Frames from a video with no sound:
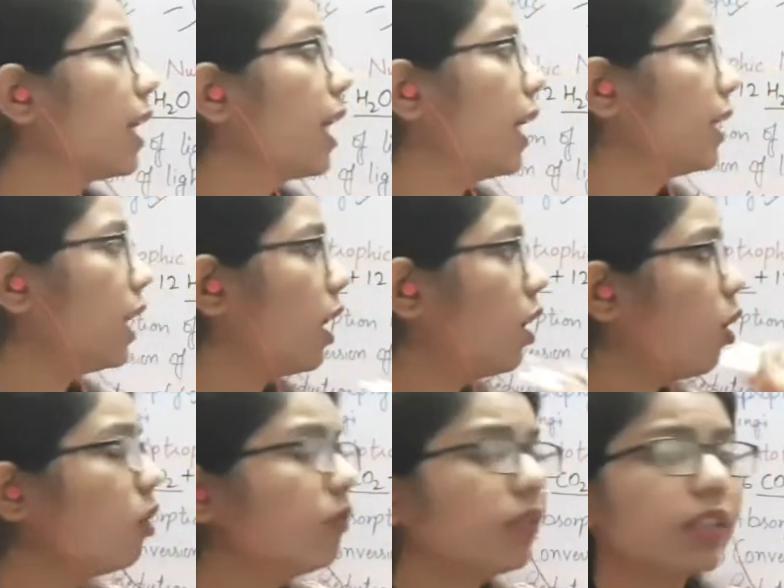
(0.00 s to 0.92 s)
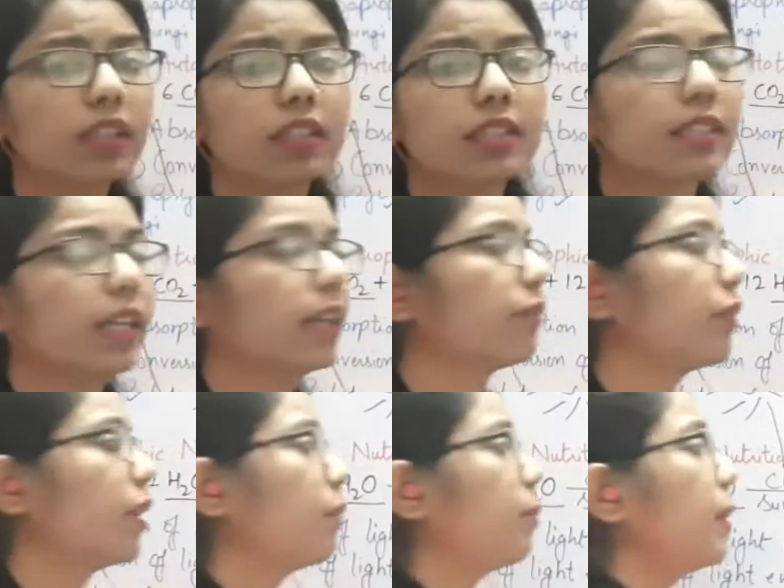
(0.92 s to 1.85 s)
and along with this there
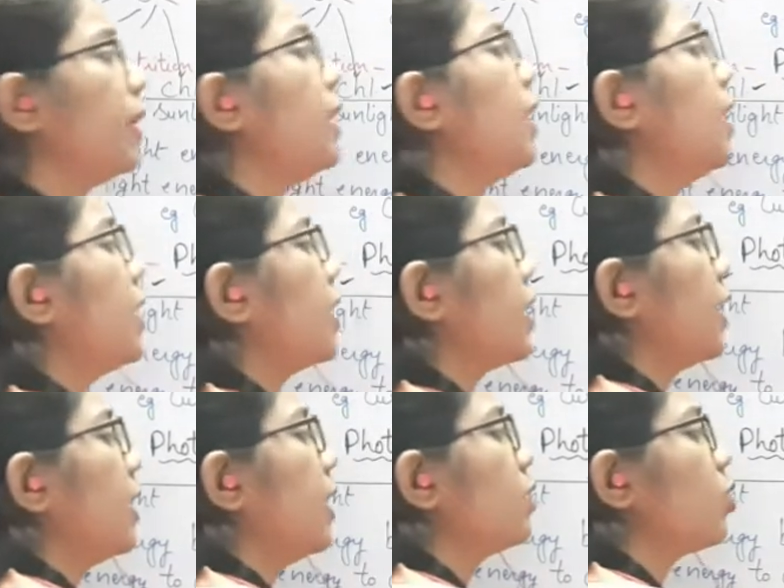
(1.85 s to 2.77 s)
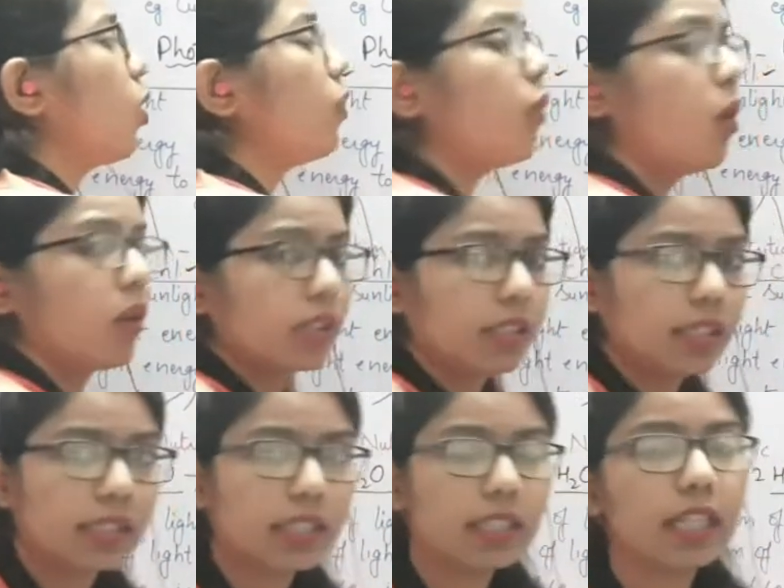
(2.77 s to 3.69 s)
will be release of
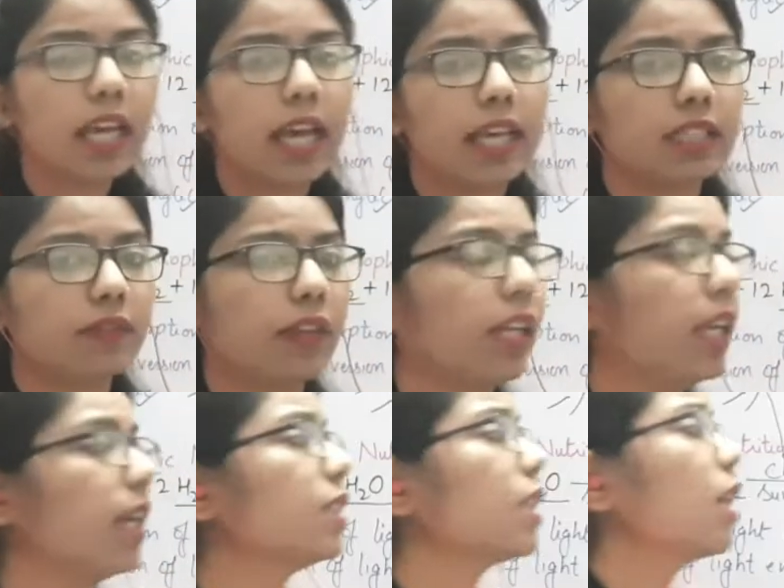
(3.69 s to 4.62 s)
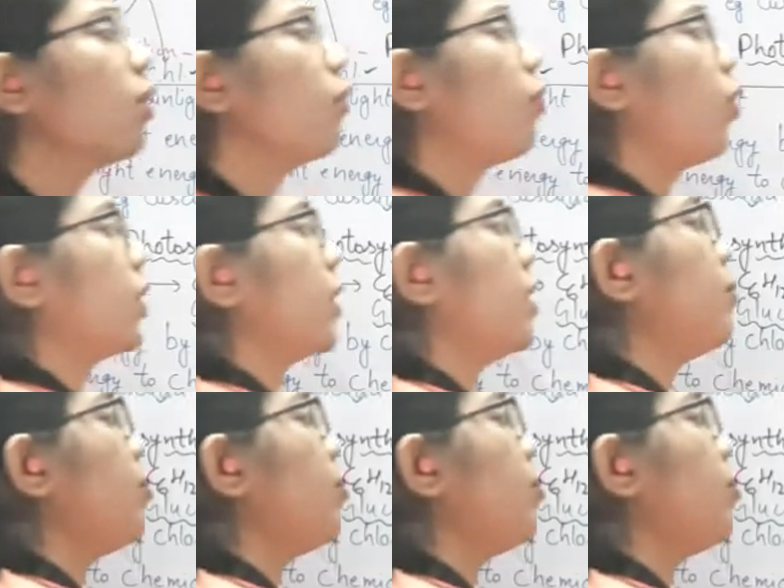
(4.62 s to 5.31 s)
oxygen as well as water